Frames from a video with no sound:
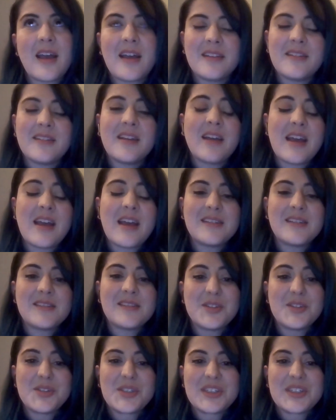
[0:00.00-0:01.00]
As
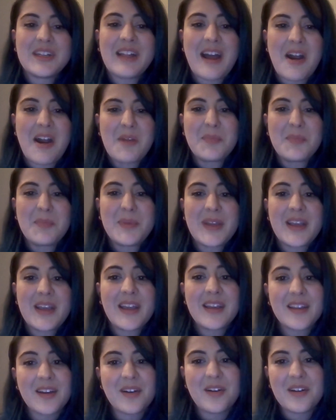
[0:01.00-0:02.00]
usual,
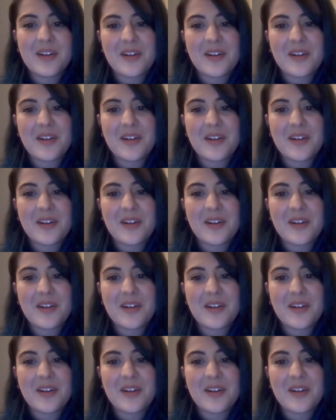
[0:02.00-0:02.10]
RPA